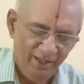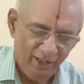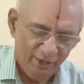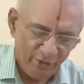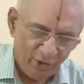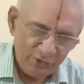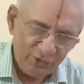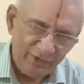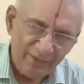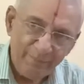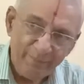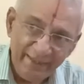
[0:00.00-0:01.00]
And also
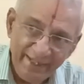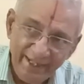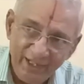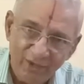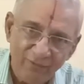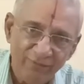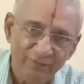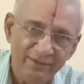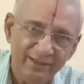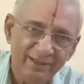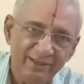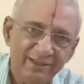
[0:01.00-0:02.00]
the period of
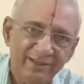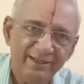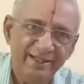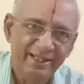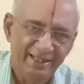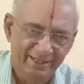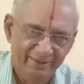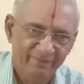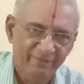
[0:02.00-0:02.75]
the day.